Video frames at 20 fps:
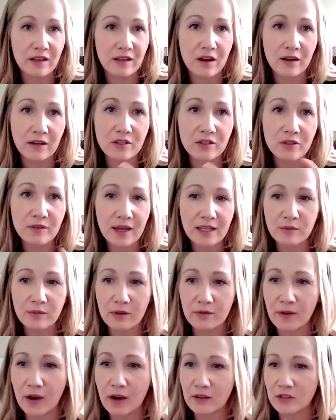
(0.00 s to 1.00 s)
long. So that's
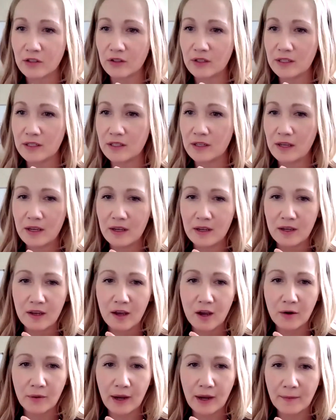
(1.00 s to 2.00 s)
what Voxer is.
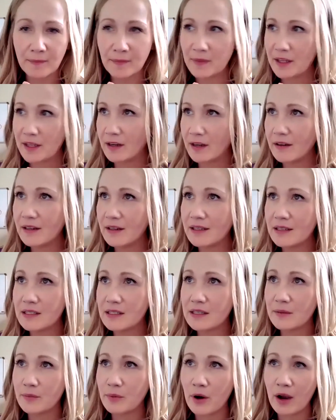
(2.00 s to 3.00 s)
Okay, here
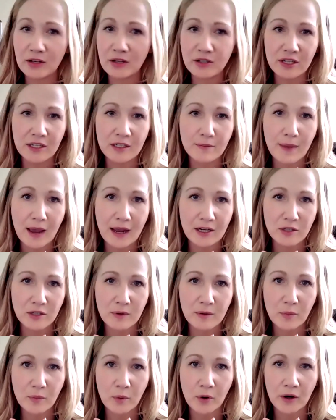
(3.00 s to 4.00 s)
is the project
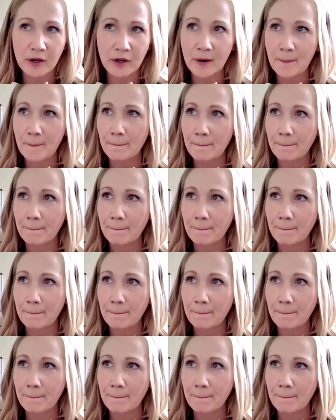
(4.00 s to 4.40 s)
management board.